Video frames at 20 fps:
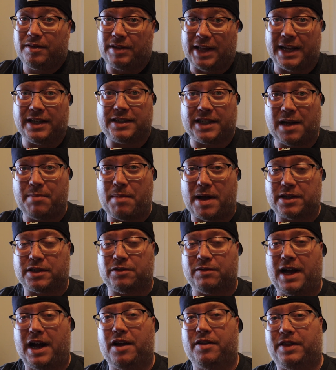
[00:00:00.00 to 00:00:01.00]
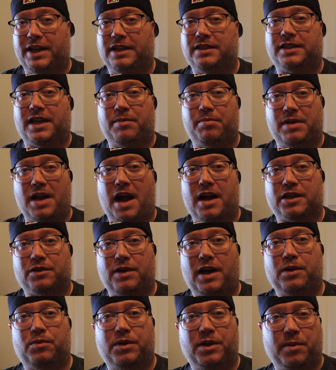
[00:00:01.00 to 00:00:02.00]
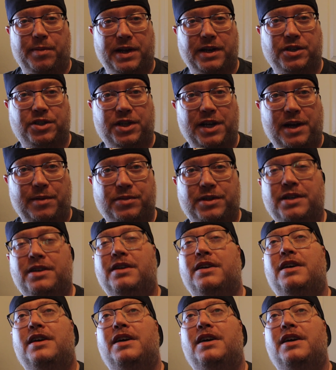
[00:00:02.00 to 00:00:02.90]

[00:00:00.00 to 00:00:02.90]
Things get messed around, things get knocked around when they're being shipped.